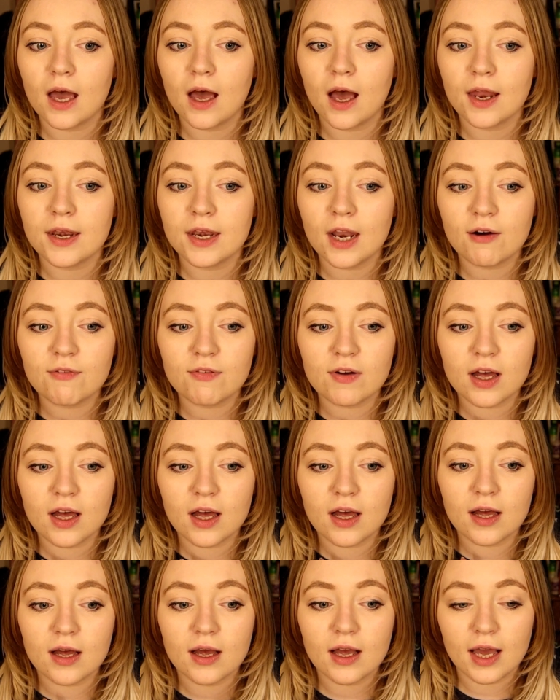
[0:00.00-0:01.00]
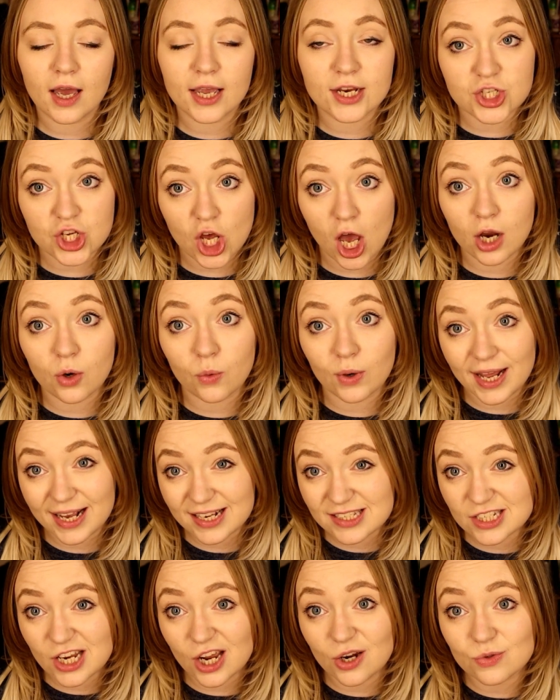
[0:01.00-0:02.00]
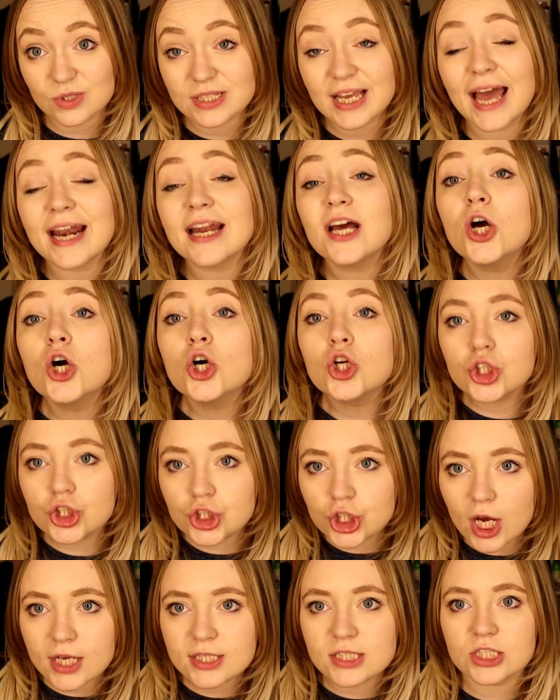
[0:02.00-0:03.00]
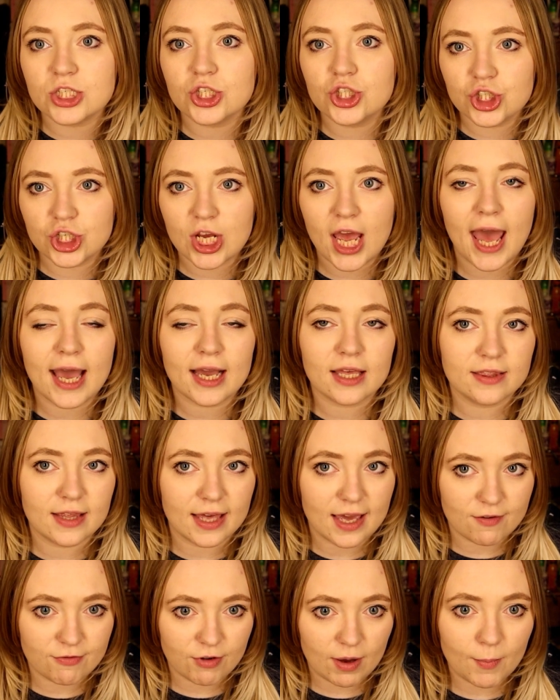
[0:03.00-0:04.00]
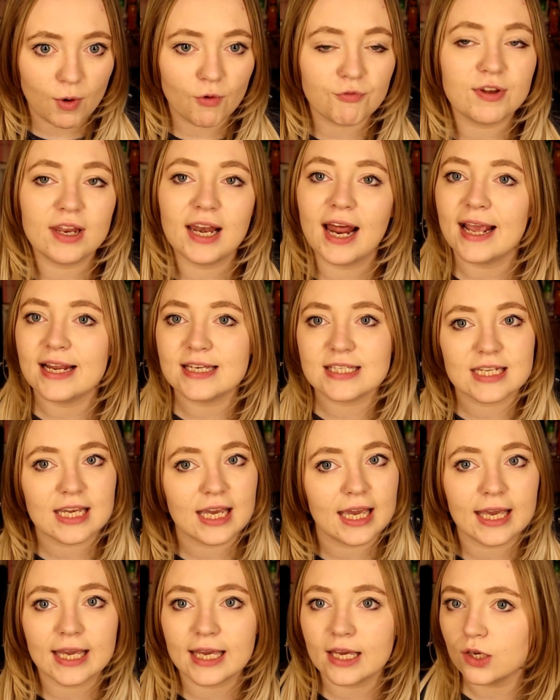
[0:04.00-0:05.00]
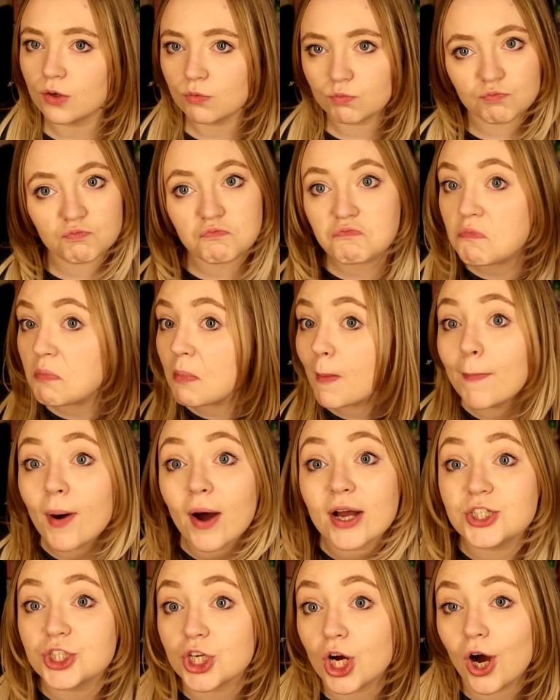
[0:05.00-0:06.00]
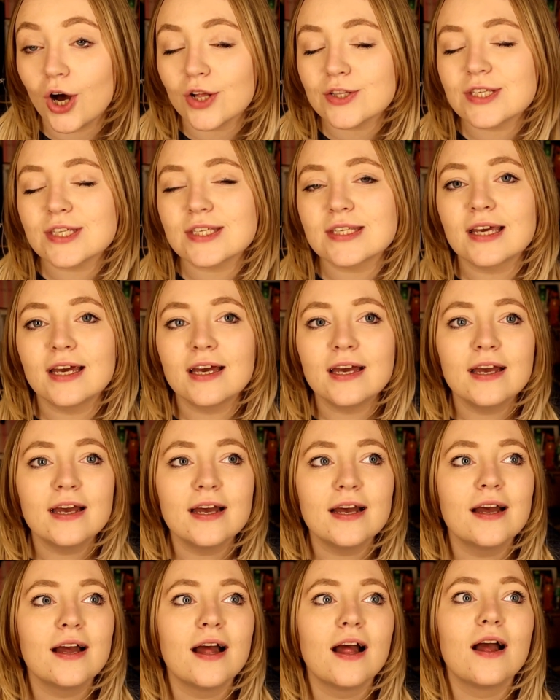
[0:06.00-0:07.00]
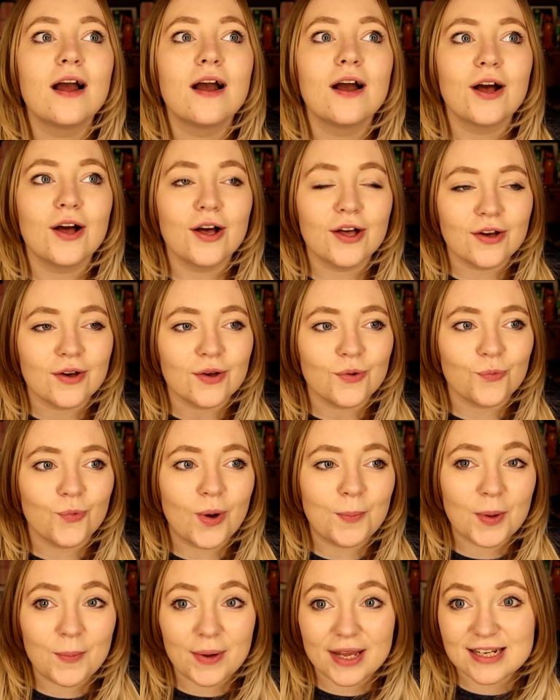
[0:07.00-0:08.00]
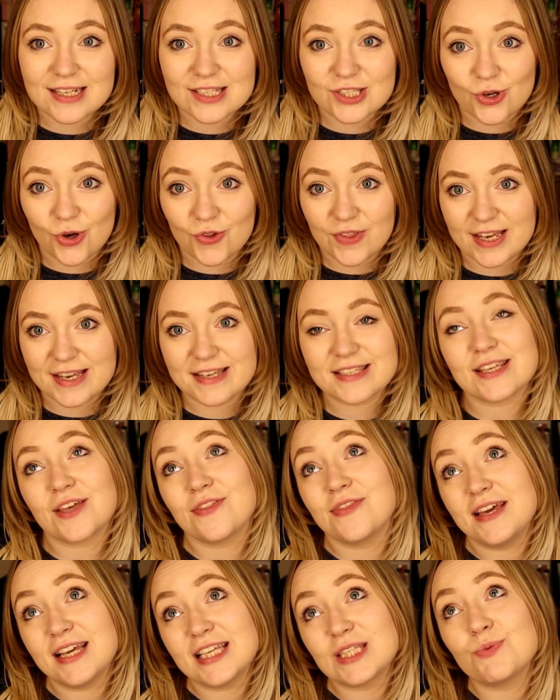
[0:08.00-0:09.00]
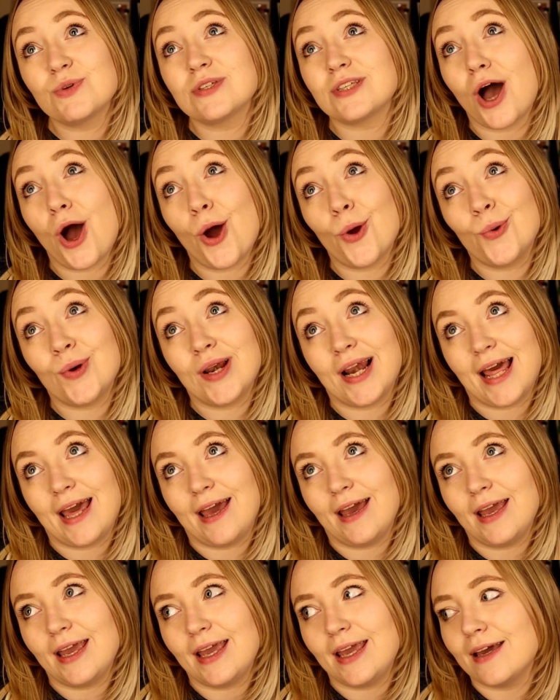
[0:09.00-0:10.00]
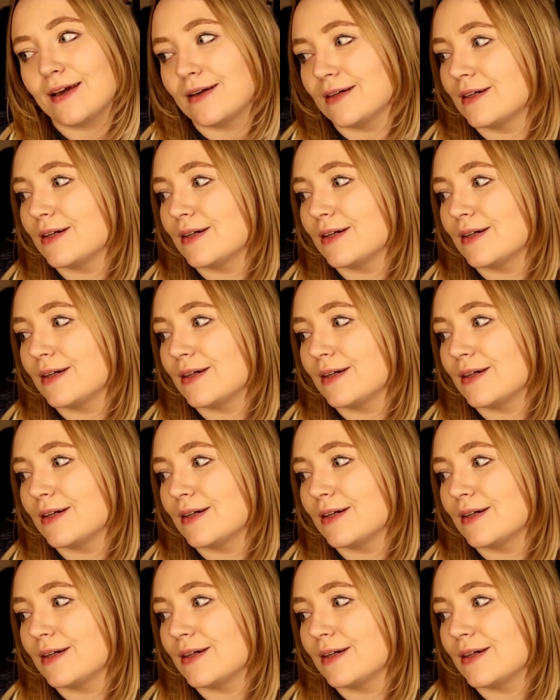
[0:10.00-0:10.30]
another internal and external scan just to check that if I'm ovulating by chance. When we went and saw this, so this was only